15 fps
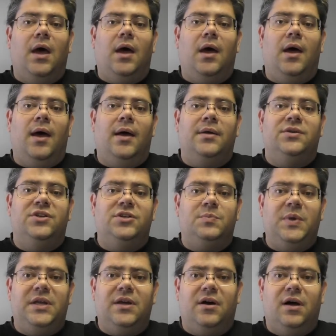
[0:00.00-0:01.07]
Uh, just
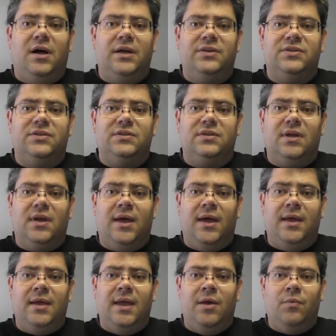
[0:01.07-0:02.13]
because
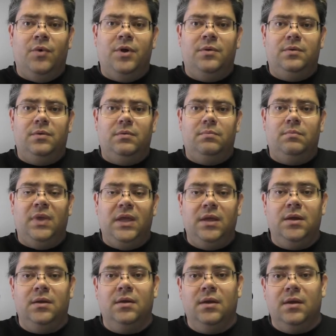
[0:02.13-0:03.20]
uh, it would
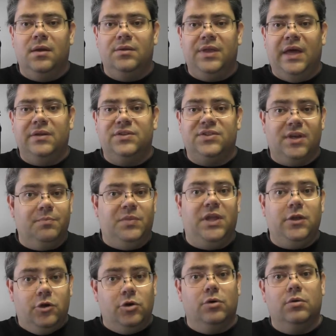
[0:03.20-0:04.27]
mean that
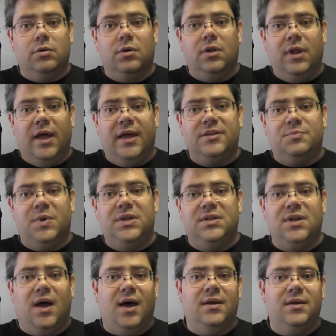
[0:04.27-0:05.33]
something cool has been
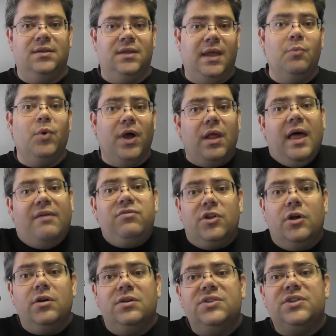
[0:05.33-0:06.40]
done and they will have
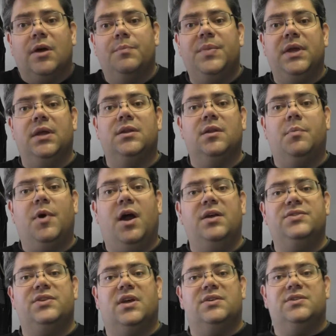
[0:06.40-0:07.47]
learned something in the
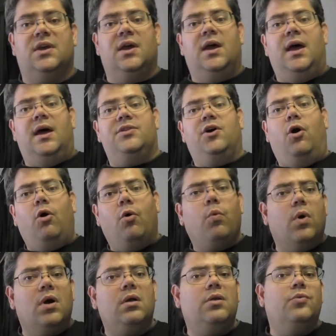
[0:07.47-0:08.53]
process. And the whole
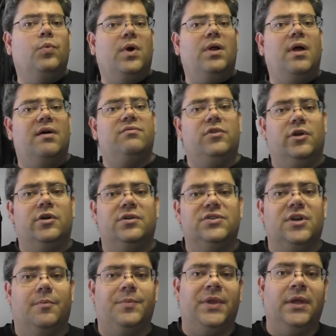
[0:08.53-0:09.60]
world will have learned
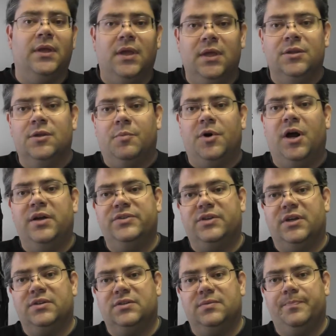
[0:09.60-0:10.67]
something in the
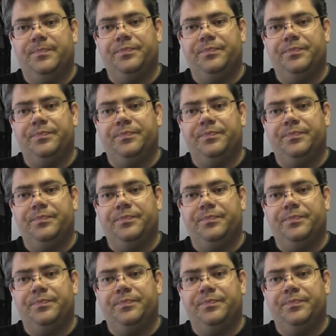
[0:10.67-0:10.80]
process.